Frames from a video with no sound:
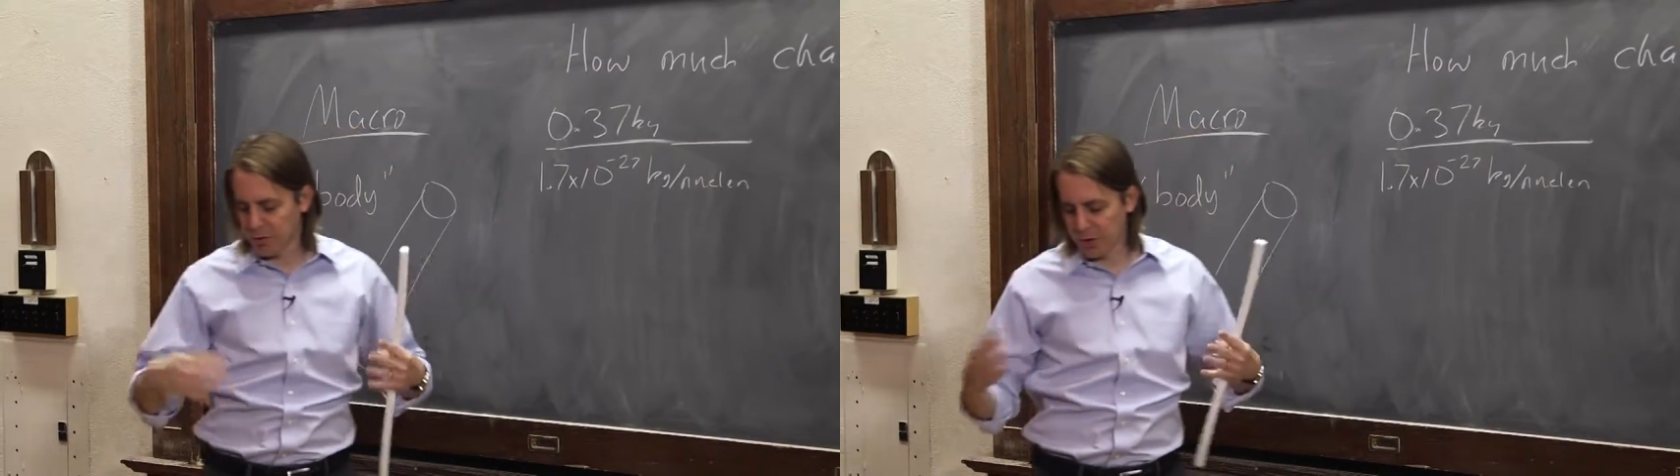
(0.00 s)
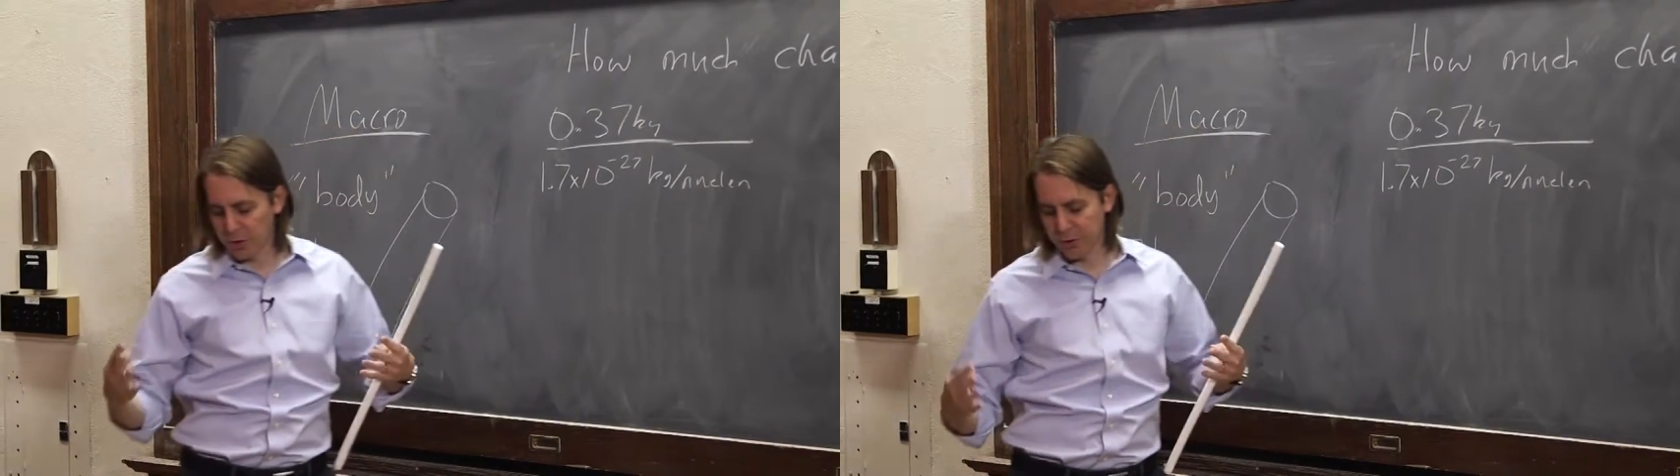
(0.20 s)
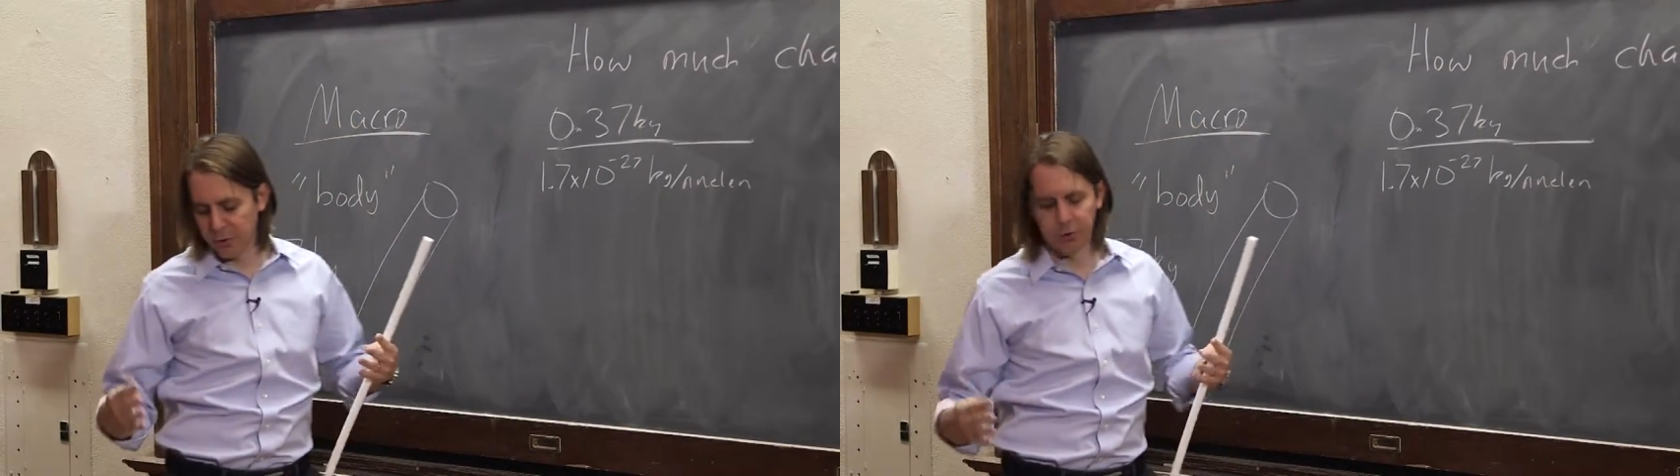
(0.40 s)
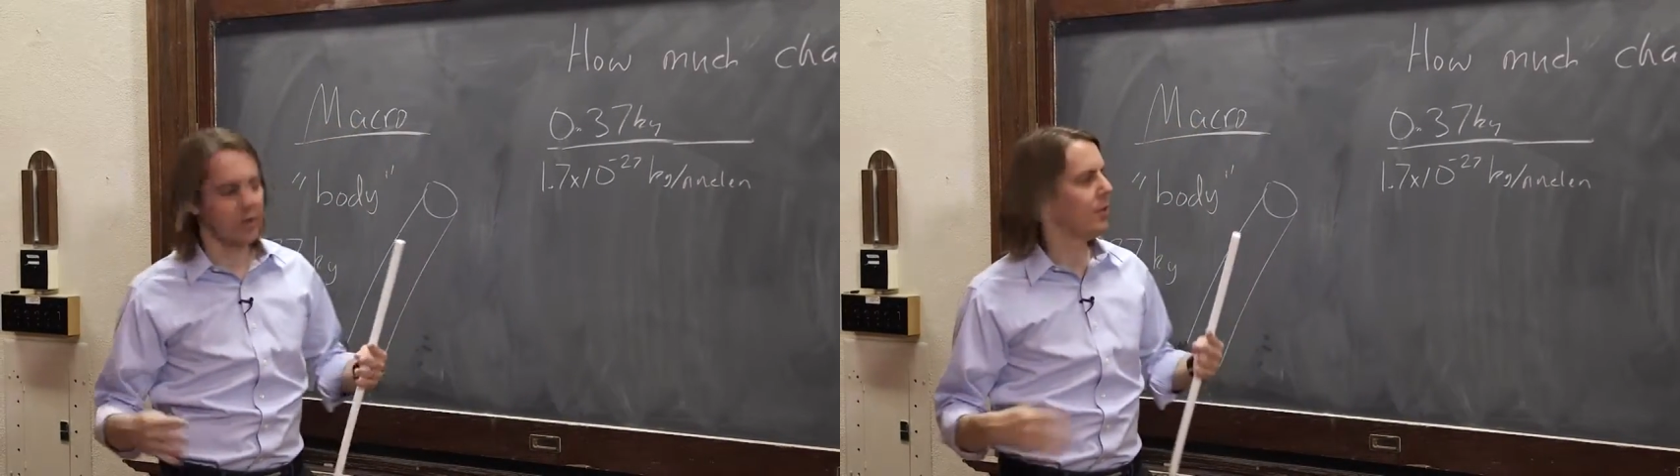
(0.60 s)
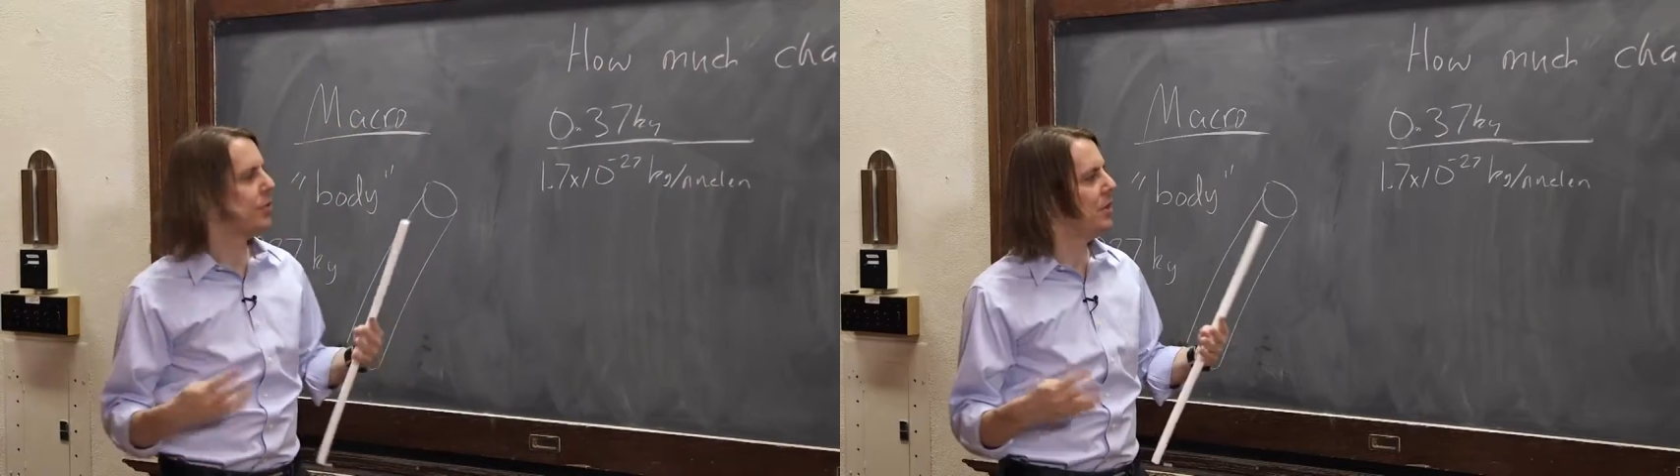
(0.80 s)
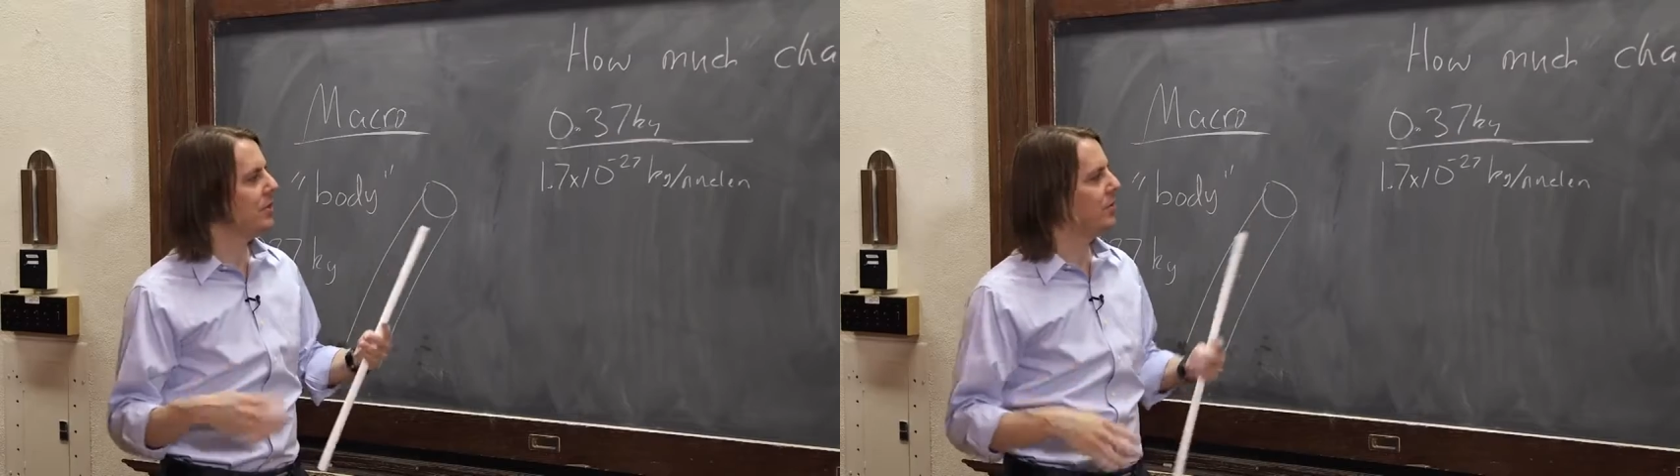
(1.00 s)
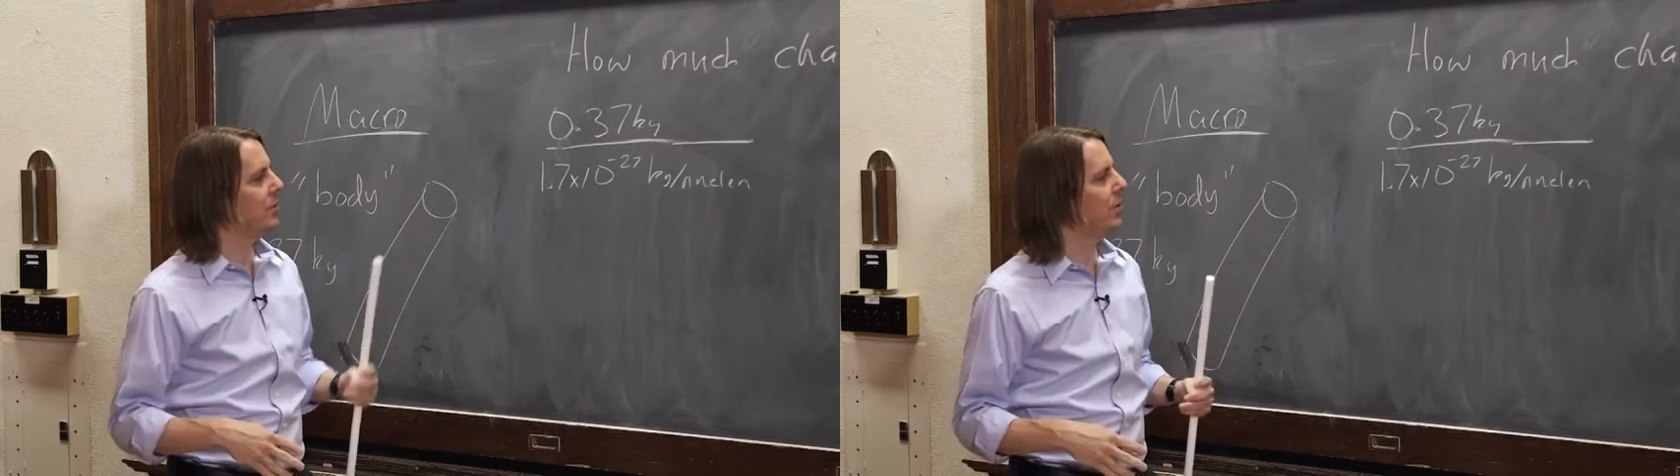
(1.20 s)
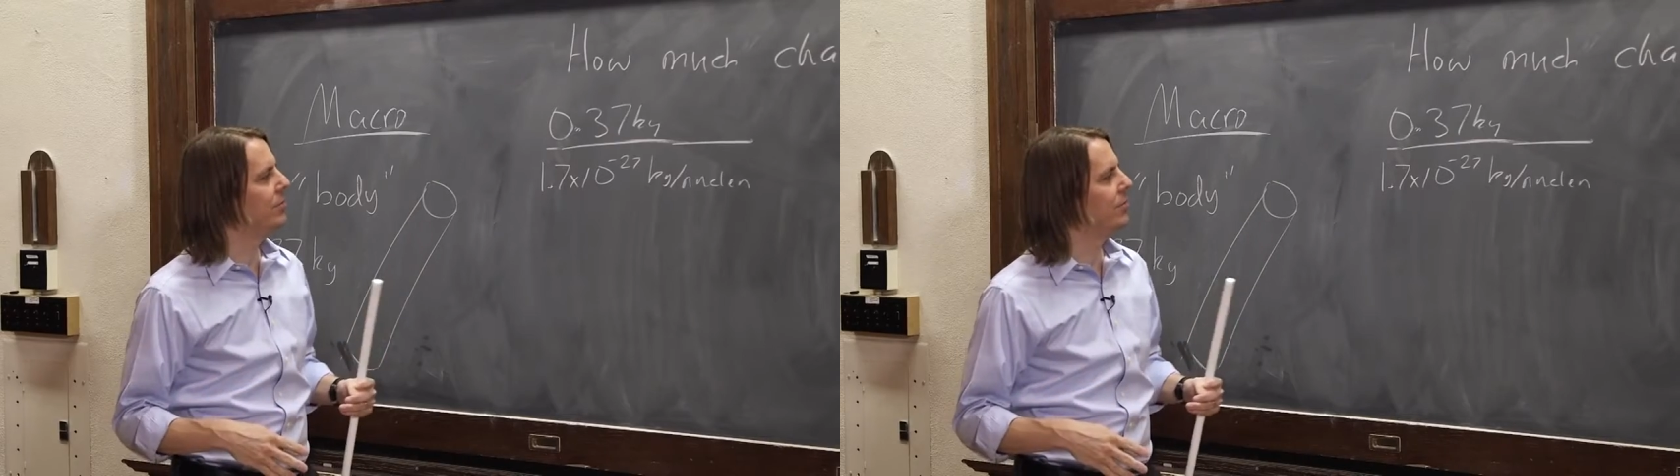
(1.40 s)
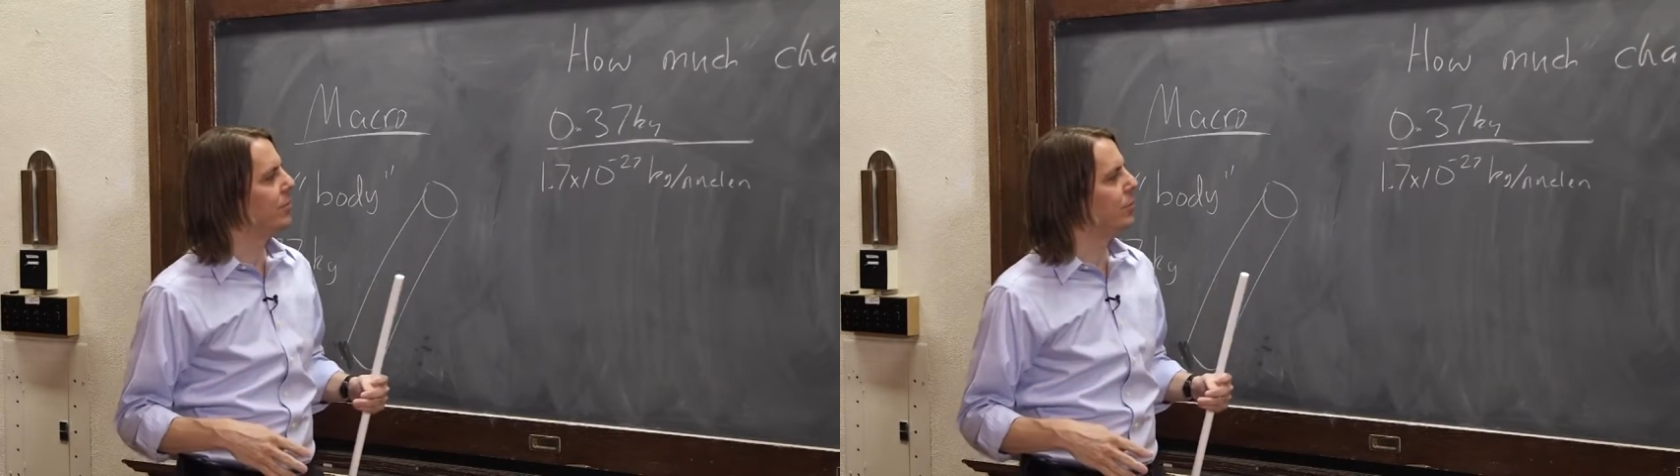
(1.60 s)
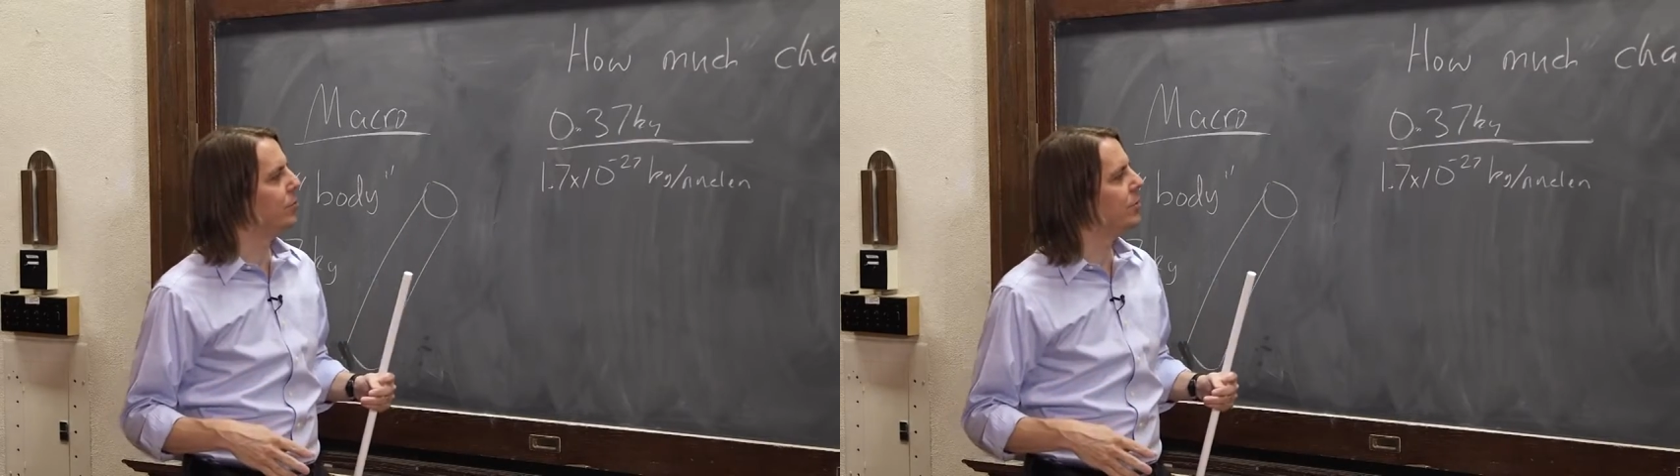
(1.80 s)
you call it a nucleon, things that live in
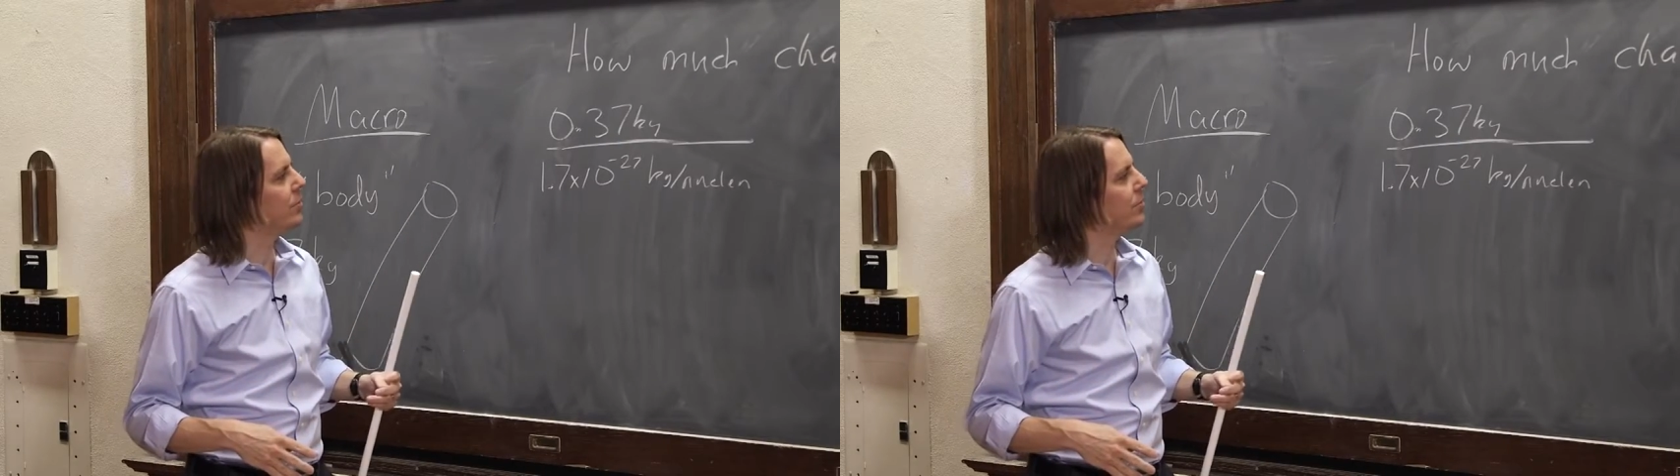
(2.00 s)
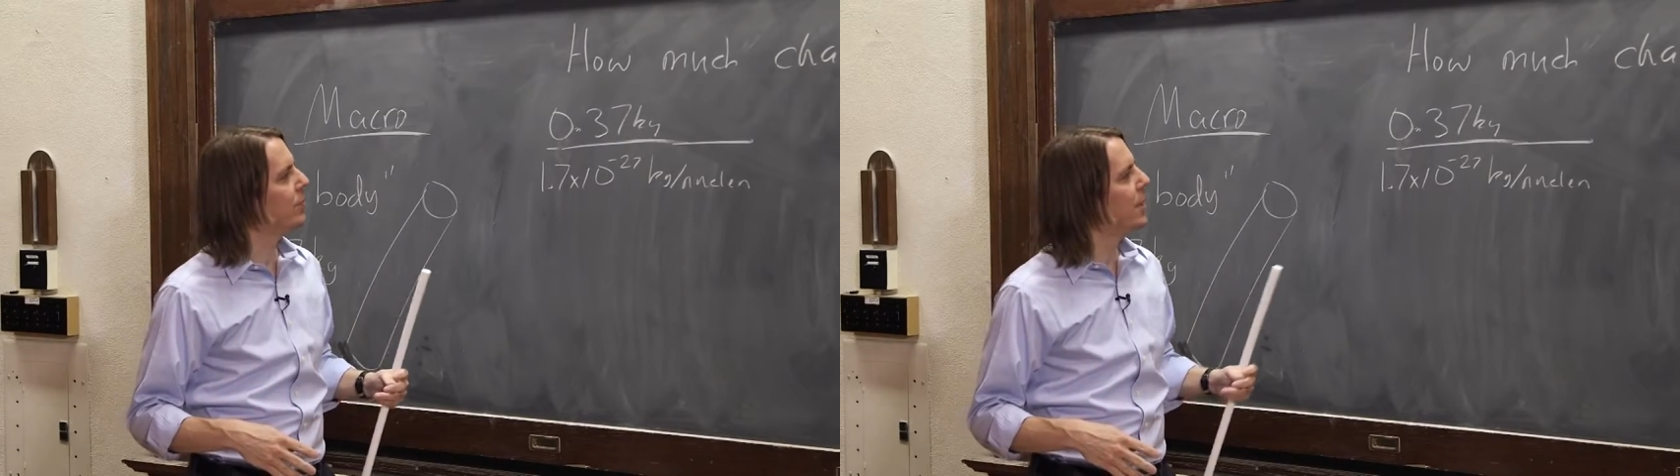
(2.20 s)
the nucleus.